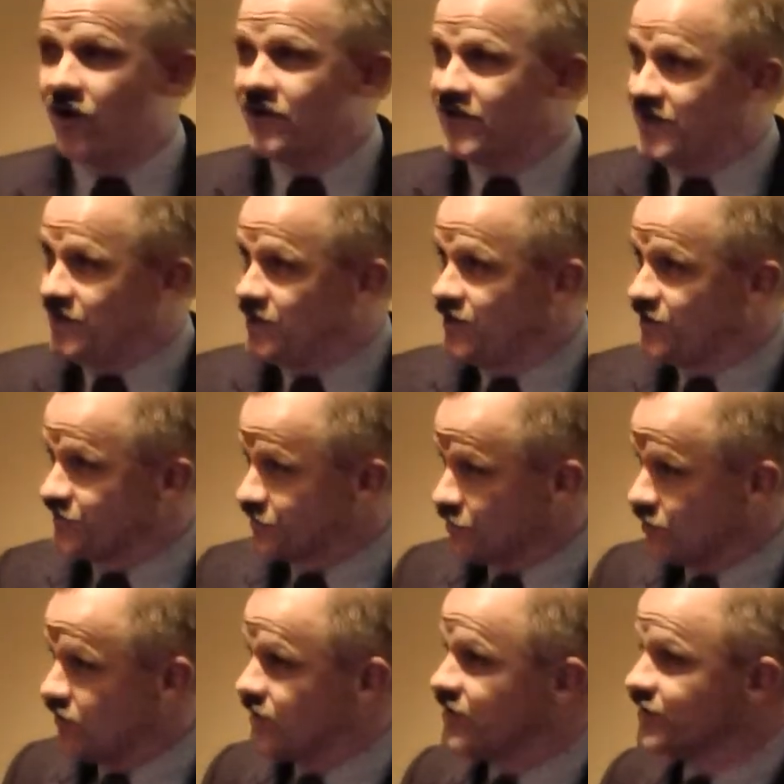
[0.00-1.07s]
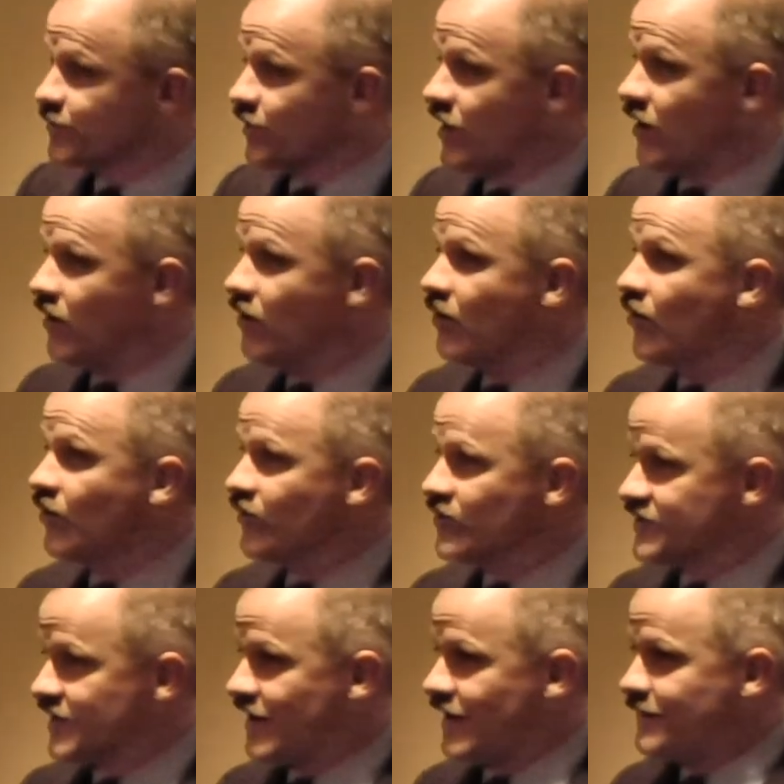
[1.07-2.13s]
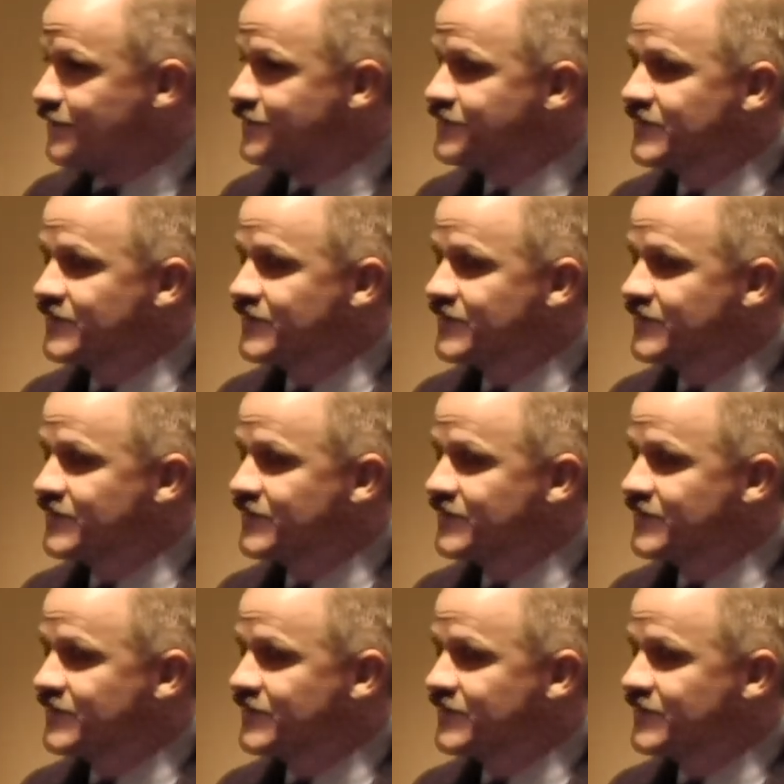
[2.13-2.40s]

and it has served us well over time.